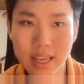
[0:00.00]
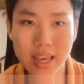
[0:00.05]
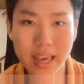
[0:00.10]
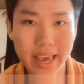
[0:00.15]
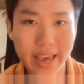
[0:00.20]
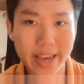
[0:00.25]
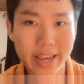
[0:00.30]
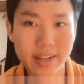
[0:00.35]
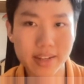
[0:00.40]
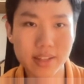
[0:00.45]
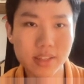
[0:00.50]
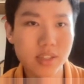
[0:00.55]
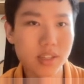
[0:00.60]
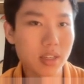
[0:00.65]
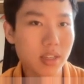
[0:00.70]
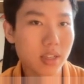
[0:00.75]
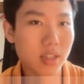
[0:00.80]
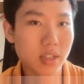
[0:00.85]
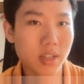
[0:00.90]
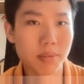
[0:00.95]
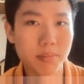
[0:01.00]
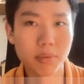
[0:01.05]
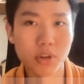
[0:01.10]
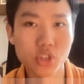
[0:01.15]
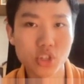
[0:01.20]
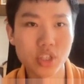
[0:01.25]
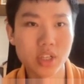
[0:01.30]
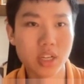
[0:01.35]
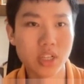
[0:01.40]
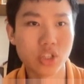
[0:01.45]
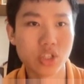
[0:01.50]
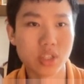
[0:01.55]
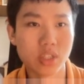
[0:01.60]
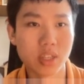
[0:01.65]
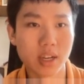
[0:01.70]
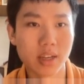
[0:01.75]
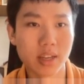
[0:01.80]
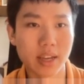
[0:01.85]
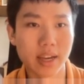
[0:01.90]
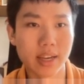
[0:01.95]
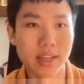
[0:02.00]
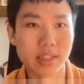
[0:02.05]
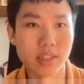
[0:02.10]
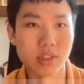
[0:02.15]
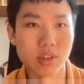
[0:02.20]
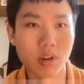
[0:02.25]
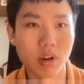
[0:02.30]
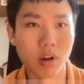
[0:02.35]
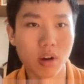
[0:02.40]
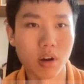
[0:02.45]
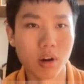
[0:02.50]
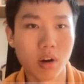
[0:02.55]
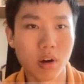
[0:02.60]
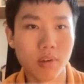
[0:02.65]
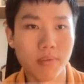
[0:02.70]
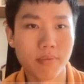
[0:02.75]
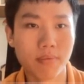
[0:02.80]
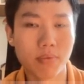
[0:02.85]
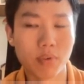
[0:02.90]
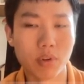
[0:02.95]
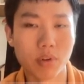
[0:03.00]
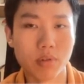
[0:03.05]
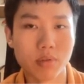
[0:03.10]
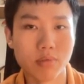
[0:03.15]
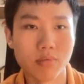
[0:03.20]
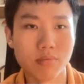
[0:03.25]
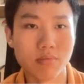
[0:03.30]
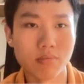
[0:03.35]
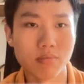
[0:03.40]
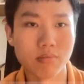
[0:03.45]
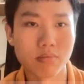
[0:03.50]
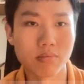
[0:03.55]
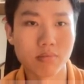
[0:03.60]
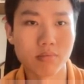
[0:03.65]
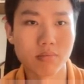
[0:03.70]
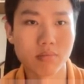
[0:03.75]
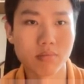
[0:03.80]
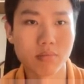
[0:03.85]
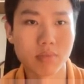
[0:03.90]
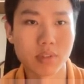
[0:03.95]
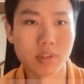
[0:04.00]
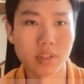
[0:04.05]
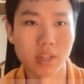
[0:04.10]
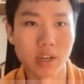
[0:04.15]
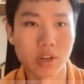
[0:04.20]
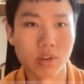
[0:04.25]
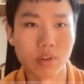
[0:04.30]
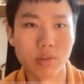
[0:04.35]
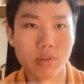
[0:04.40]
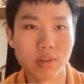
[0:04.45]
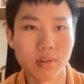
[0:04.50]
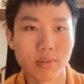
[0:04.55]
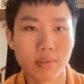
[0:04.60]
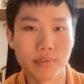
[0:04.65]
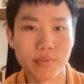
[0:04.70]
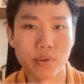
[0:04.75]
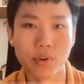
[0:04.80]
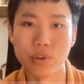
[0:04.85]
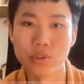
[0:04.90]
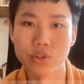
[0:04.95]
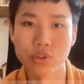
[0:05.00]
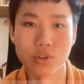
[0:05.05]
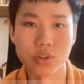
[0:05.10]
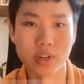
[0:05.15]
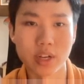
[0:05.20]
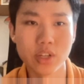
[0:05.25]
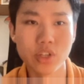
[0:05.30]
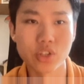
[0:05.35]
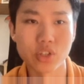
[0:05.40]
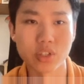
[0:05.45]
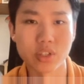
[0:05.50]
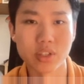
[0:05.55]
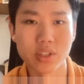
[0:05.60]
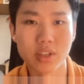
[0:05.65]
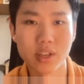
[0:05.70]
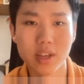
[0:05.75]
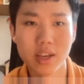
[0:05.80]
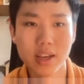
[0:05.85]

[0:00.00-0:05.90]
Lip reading: And it's a combustion engine that has all four cycles of a four-stroke engine.